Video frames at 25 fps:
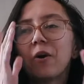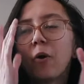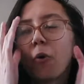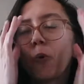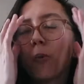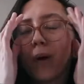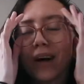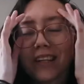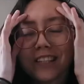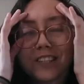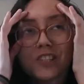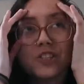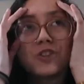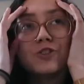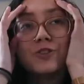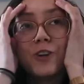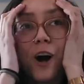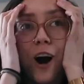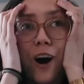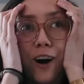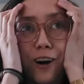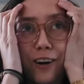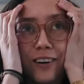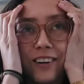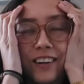What's
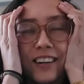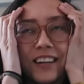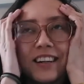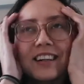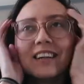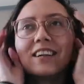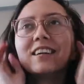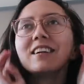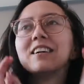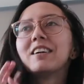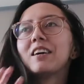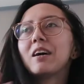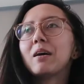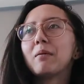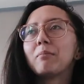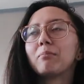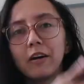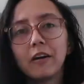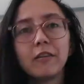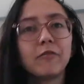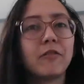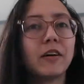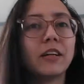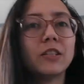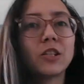wrong?
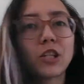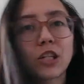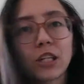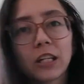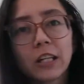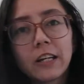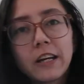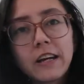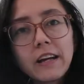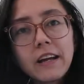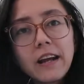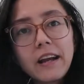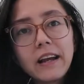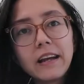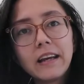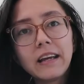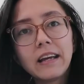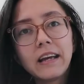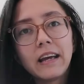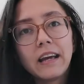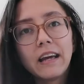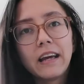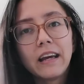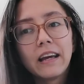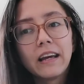Eventually,
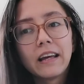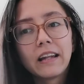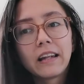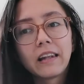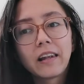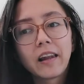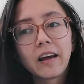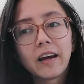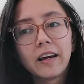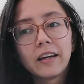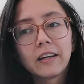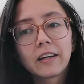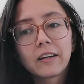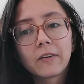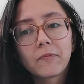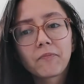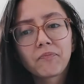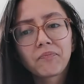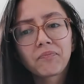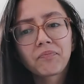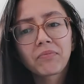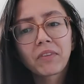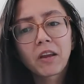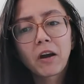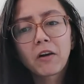in like
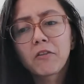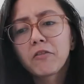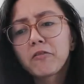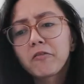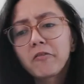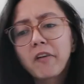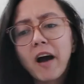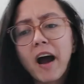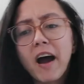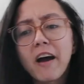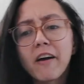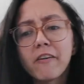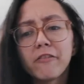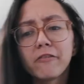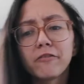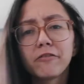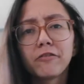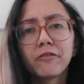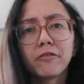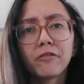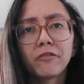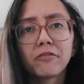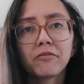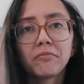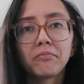5,
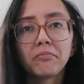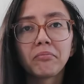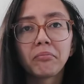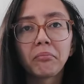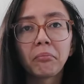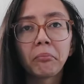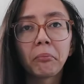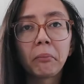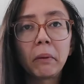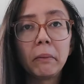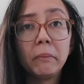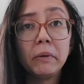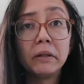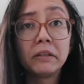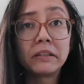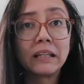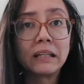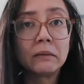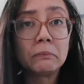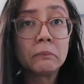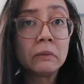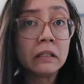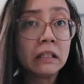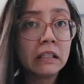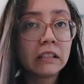maybe
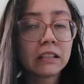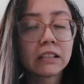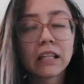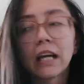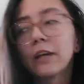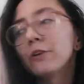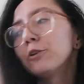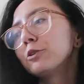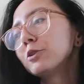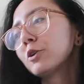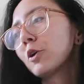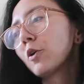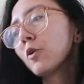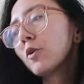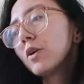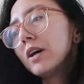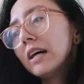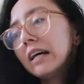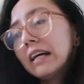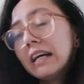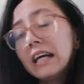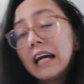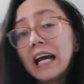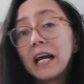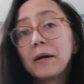10 minutes, I don't know,
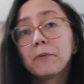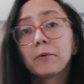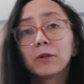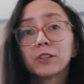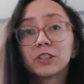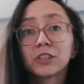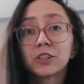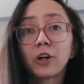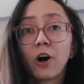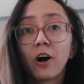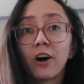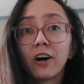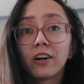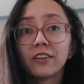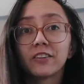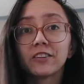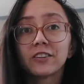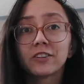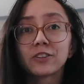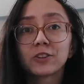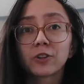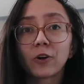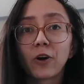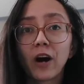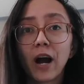it was
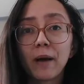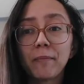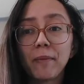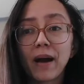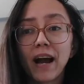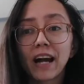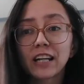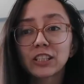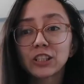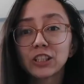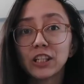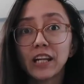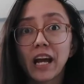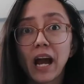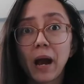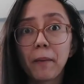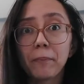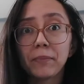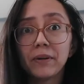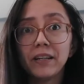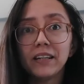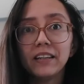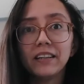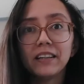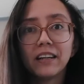gone. So I'm actually
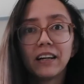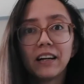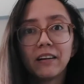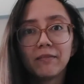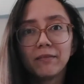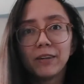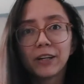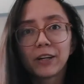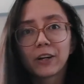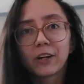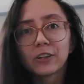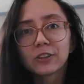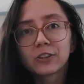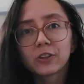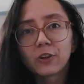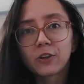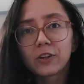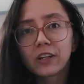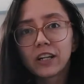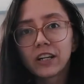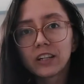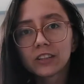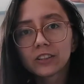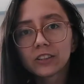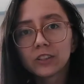happy because, or
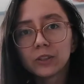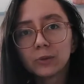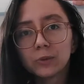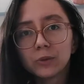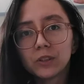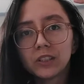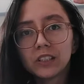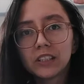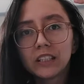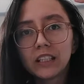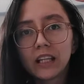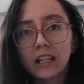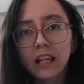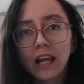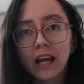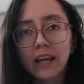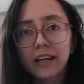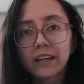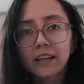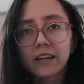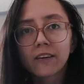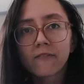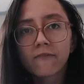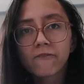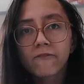else you would see
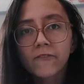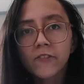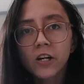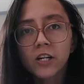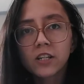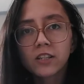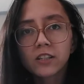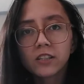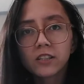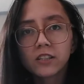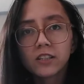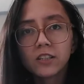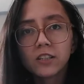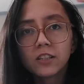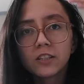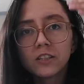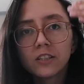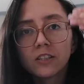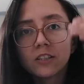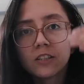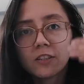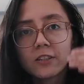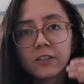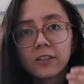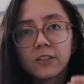like
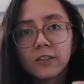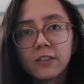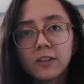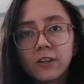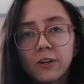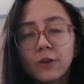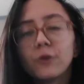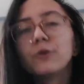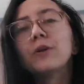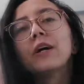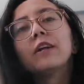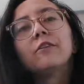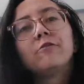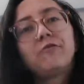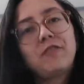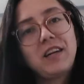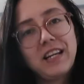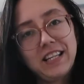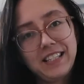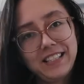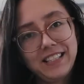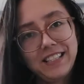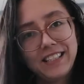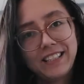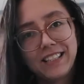red
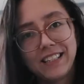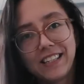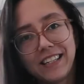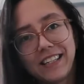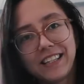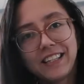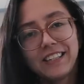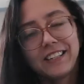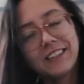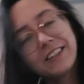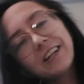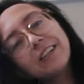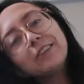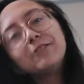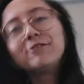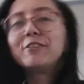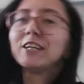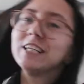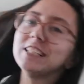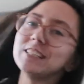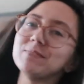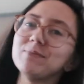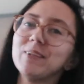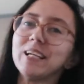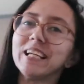face
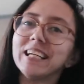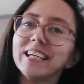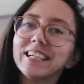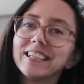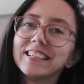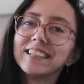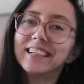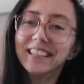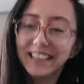me.